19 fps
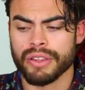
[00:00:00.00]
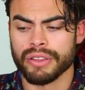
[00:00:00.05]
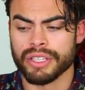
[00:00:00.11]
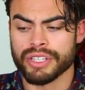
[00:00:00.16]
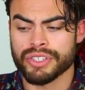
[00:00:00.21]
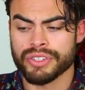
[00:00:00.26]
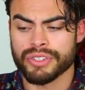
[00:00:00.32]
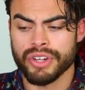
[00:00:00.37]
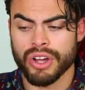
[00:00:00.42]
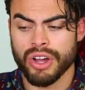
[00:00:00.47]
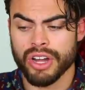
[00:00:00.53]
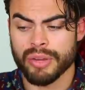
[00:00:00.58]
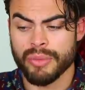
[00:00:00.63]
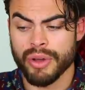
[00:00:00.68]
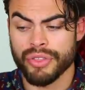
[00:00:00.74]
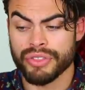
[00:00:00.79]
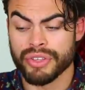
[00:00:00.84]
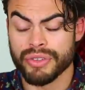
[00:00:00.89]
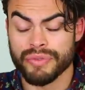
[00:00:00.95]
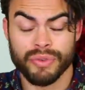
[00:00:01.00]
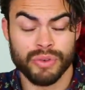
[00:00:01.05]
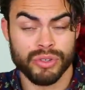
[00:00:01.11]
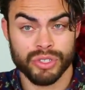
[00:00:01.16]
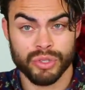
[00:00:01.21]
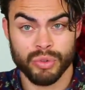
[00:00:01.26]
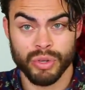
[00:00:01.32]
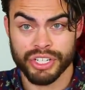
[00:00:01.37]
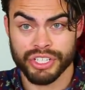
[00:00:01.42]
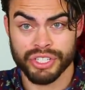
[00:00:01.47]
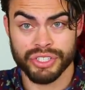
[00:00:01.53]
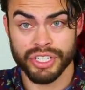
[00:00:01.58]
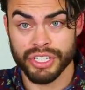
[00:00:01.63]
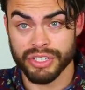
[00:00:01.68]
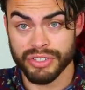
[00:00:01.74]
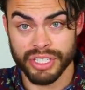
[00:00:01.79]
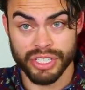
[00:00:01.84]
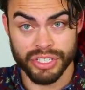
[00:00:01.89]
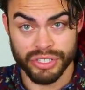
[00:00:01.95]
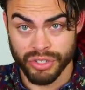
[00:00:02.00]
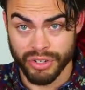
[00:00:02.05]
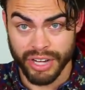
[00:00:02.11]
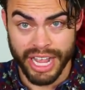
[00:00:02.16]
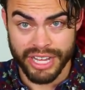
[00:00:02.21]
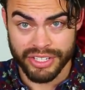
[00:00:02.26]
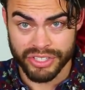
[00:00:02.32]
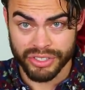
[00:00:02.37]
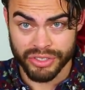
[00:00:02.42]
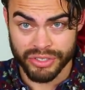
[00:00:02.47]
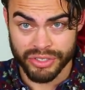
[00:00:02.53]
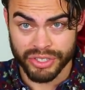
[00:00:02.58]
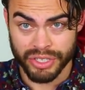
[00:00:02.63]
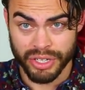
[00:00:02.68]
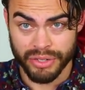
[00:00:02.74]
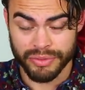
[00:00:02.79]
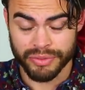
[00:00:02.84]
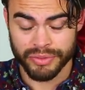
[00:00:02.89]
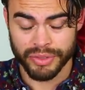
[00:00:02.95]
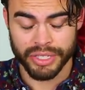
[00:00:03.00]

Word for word: let's talk about the first question that you need to start asking yourself.